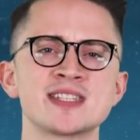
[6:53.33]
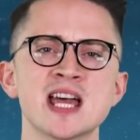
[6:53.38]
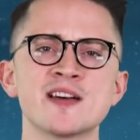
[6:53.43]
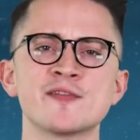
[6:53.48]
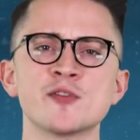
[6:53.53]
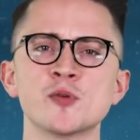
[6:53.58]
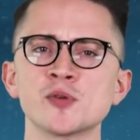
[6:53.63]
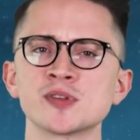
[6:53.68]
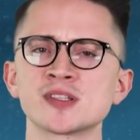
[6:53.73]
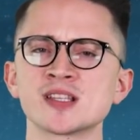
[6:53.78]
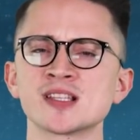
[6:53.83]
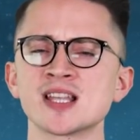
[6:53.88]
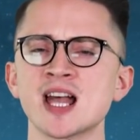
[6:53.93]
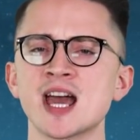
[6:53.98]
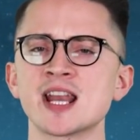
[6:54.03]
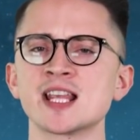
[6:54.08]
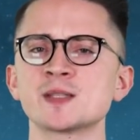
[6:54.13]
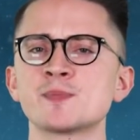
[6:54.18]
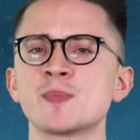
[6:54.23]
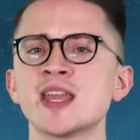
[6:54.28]
Devils has
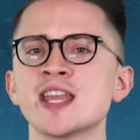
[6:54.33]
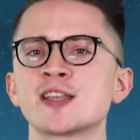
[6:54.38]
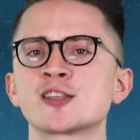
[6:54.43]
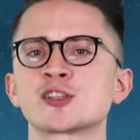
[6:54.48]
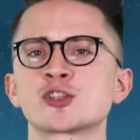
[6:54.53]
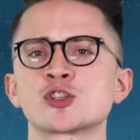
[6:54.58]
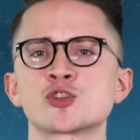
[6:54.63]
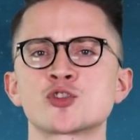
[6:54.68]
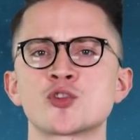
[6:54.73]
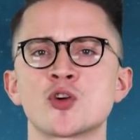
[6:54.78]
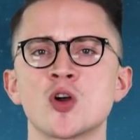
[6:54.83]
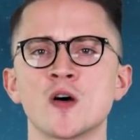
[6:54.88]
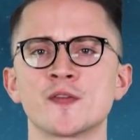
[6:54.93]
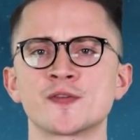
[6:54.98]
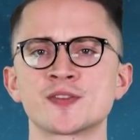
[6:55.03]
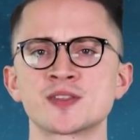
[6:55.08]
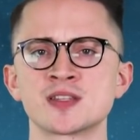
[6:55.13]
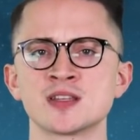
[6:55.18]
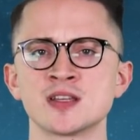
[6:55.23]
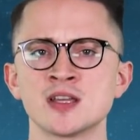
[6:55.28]
had its peaks and
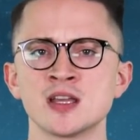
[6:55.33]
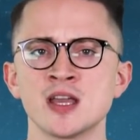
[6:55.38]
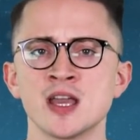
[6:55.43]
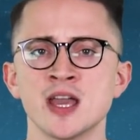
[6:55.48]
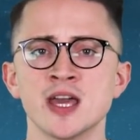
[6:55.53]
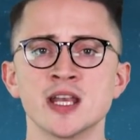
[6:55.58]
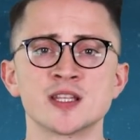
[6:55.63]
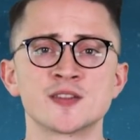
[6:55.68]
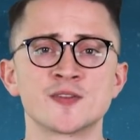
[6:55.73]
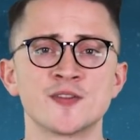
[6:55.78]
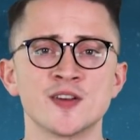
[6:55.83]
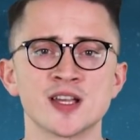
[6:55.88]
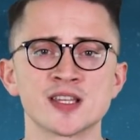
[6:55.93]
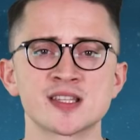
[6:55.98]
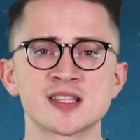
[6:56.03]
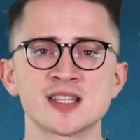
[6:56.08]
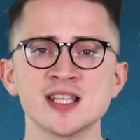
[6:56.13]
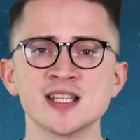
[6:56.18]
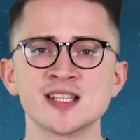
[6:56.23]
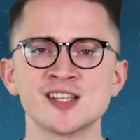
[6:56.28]
troughs. In his
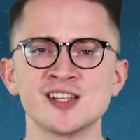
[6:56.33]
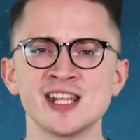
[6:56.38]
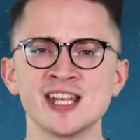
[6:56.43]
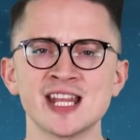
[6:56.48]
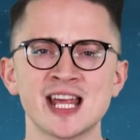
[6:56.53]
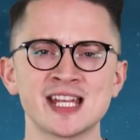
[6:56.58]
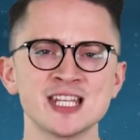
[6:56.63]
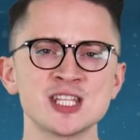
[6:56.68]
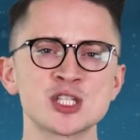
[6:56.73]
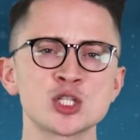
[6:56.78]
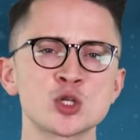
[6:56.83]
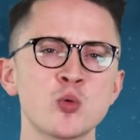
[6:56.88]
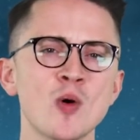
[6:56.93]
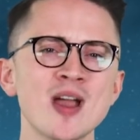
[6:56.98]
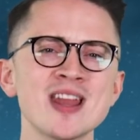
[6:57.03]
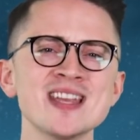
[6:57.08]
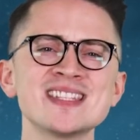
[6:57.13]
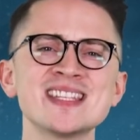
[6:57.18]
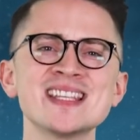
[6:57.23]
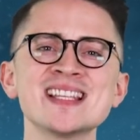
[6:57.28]
first season, he netted
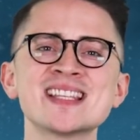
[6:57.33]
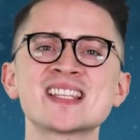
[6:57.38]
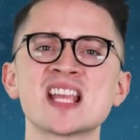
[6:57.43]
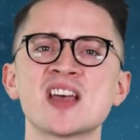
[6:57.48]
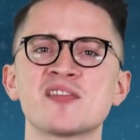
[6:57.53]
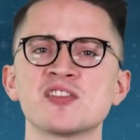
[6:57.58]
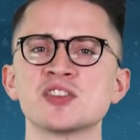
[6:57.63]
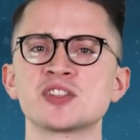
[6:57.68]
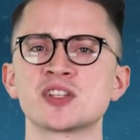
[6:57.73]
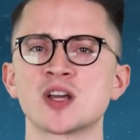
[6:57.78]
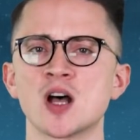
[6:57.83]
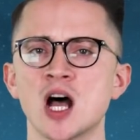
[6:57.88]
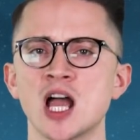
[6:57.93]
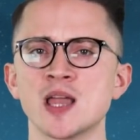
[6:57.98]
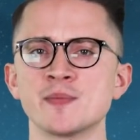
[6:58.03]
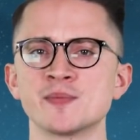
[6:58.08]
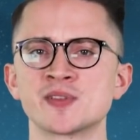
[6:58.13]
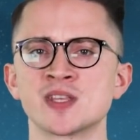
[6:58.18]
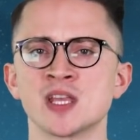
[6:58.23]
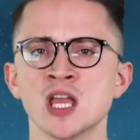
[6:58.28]
27
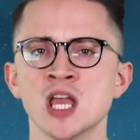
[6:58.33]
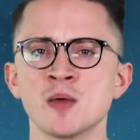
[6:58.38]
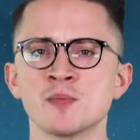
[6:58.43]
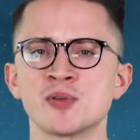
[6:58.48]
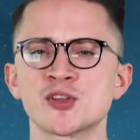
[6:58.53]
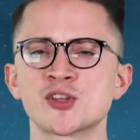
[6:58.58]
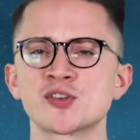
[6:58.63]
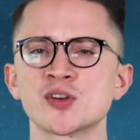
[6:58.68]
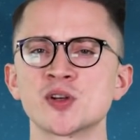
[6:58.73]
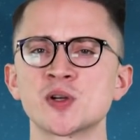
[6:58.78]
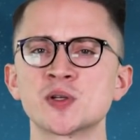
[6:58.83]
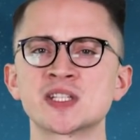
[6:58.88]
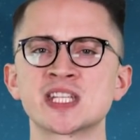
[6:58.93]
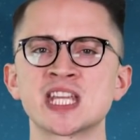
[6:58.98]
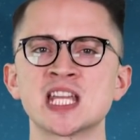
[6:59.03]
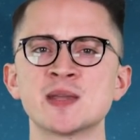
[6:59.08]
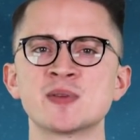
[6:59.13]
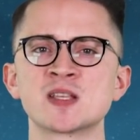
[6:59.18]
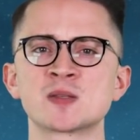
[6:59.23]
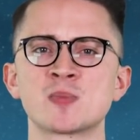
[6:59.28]
times, but struggled to
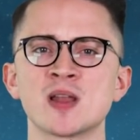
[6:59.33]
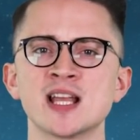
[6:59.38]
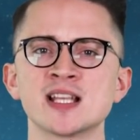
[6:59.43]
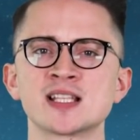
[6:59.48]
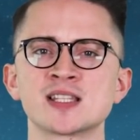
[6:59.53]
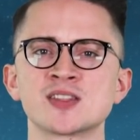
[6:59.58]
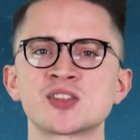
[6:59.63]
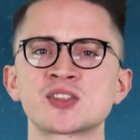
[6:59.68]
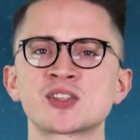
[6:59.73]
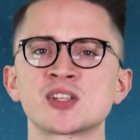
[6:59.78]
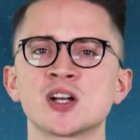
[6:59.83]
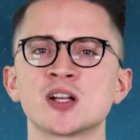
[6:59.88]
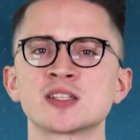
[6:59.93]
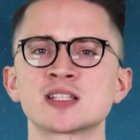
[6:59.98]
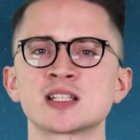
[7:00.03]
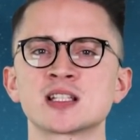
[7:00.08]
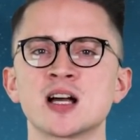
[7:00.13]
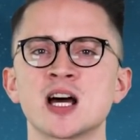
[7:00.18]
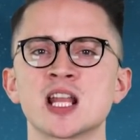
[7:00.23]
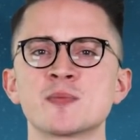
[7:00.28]
keep his place in the
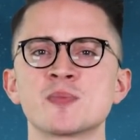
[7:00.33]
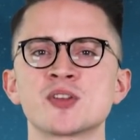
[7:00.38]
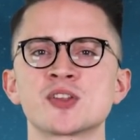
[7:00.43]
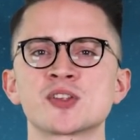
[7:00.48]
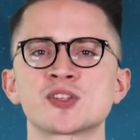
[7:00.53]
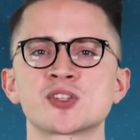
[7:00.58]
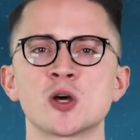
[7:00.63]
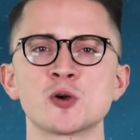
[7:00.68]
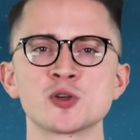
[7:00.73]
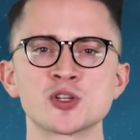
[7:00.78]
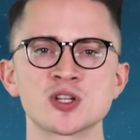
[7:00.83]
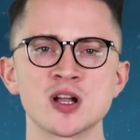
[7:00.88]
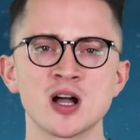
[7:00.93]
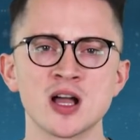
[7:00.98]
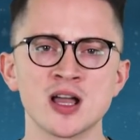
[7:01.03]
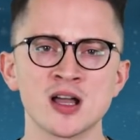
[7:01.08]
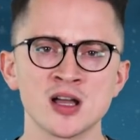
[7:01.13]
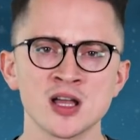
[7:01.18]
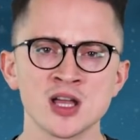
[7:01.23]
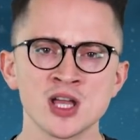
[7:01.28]
starting lineup under Solskjaer,